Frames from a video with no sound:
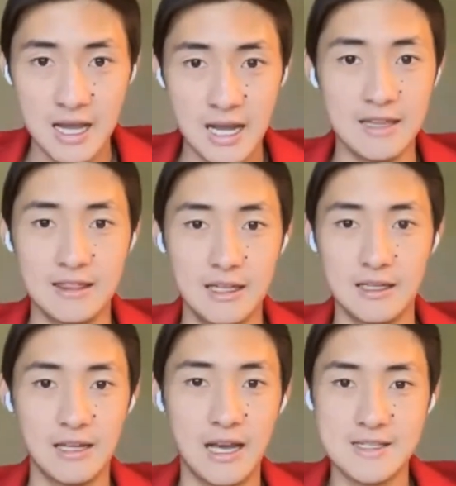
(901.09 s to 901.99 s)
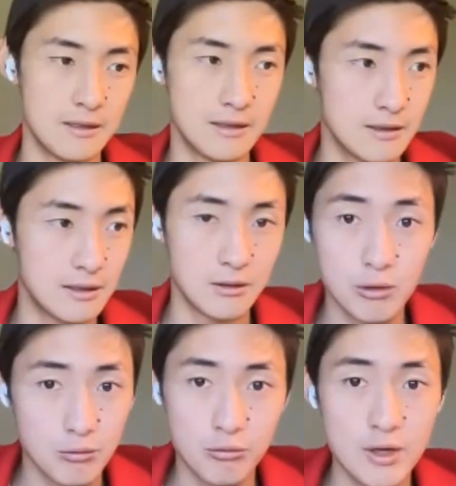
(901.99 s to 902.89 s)
And that's the
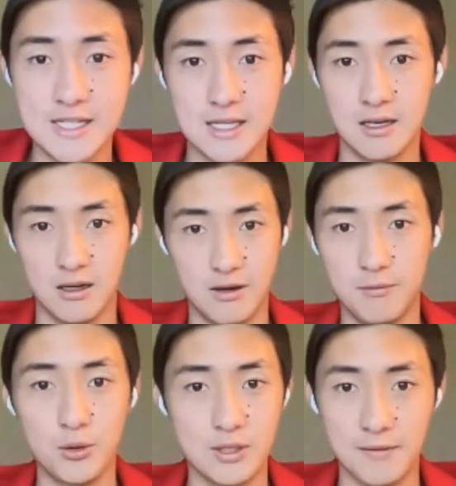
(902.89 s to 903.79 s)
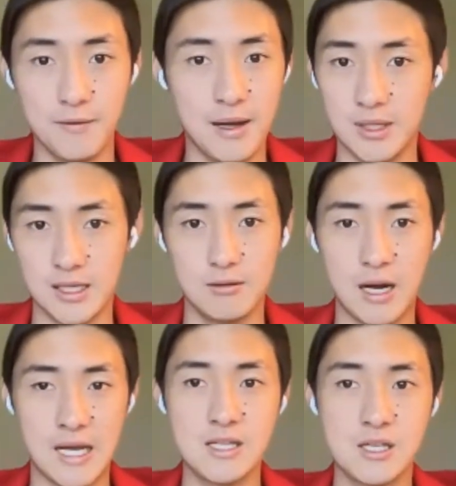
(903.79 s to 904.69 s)
risk of multifamily,
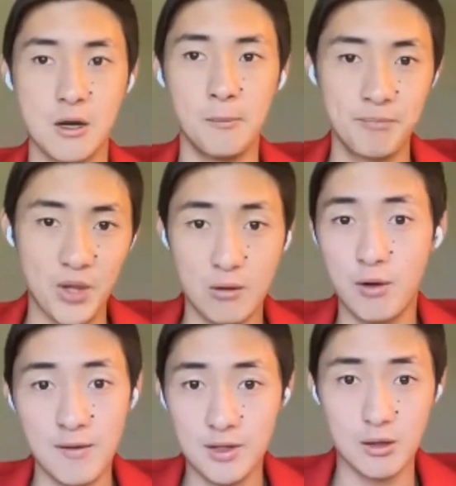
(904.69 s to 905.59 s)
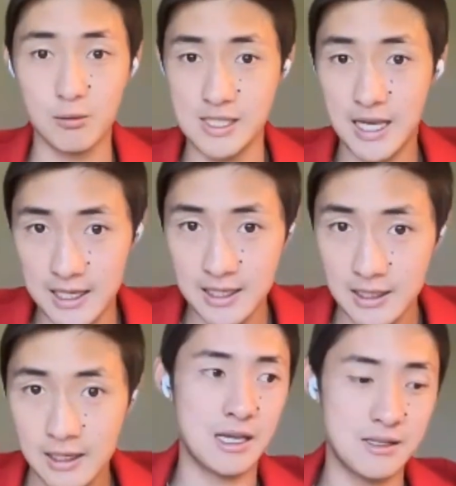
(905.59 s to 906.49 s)
right? So our revenue was hit.
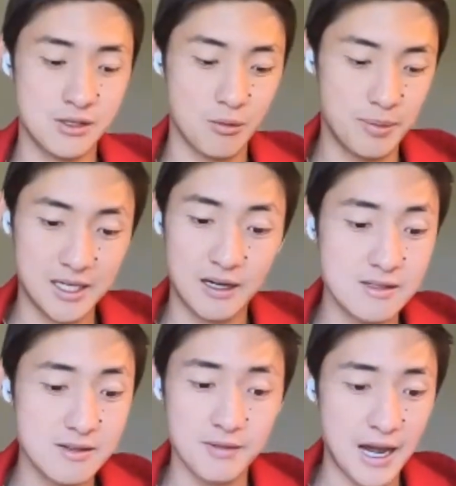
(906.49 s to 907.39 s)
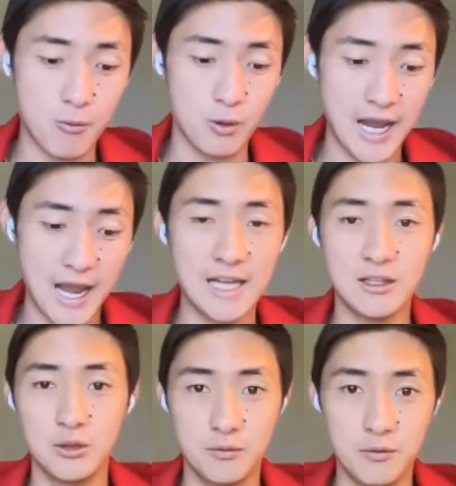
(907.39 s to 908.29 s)
And so because of that, we had
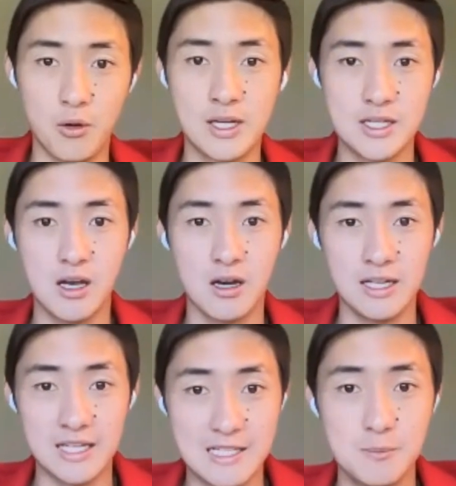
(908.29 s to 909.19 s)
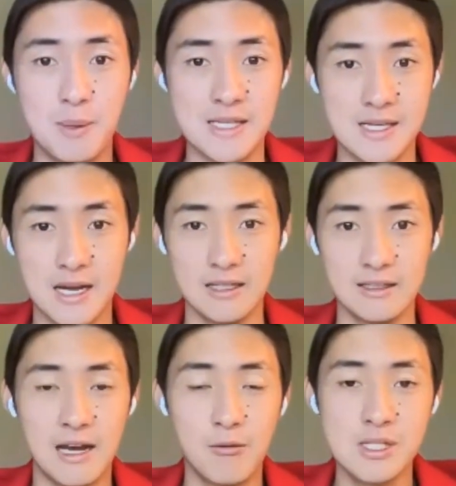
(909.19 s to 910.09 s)
to focus on expense
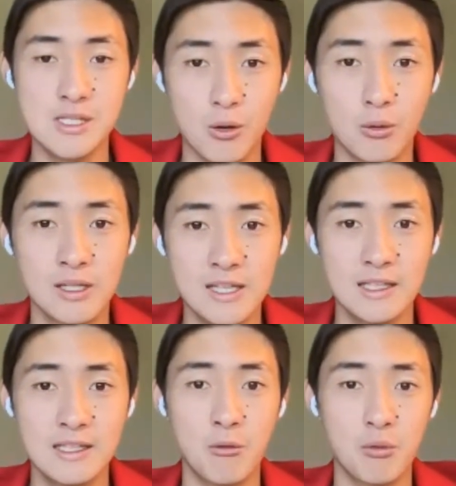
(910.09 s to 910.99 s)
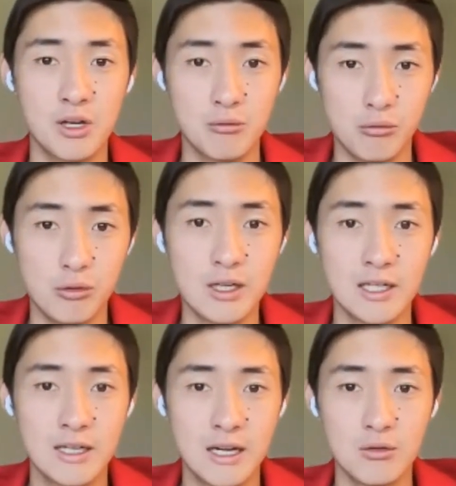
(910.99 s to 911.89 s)
cutting. That was the only thing that we could
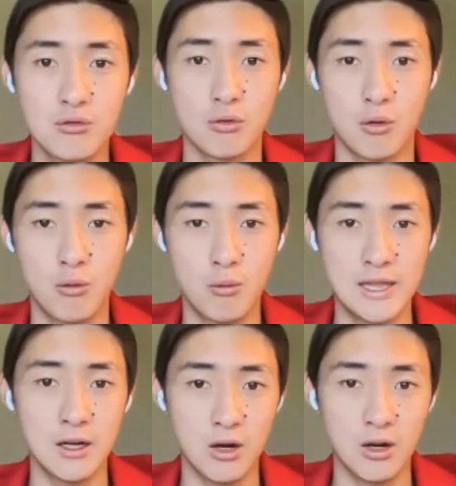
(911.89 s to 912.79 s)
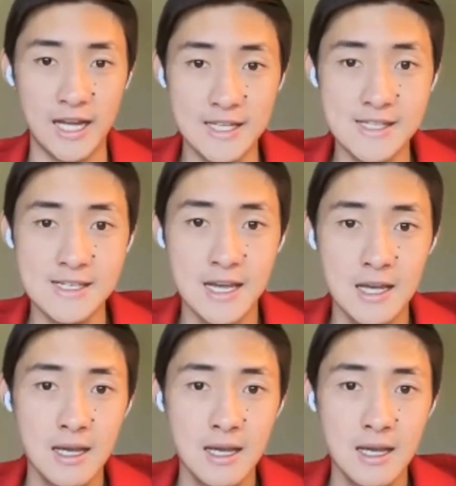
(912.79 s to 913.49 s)
really control within our hands.